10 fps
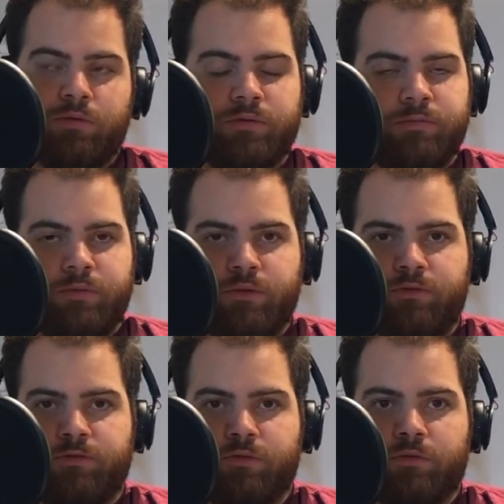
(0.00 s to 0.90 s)
It was a
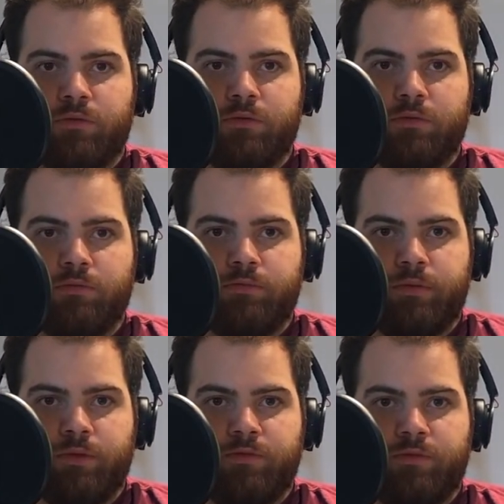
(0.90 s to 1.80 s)
beautiful,
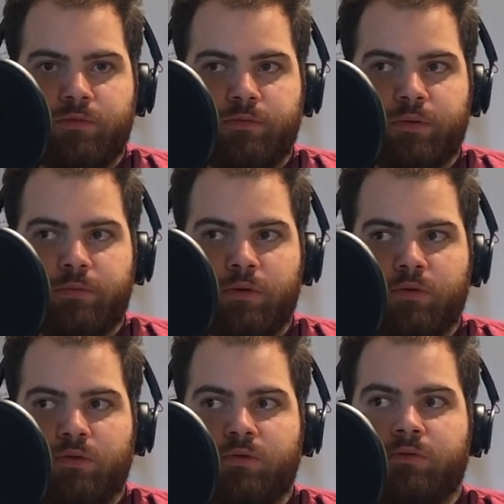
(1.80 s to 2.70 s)
beautiful
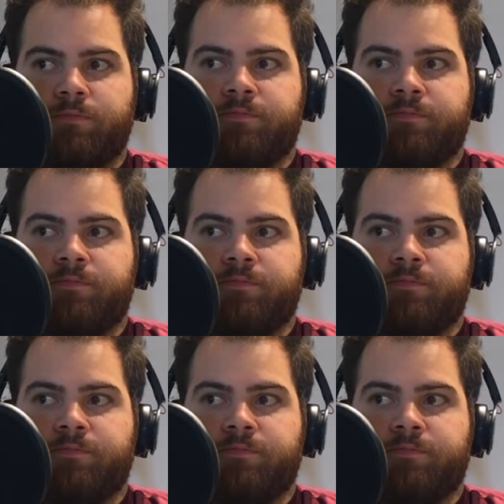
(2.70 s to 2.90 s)
proposal.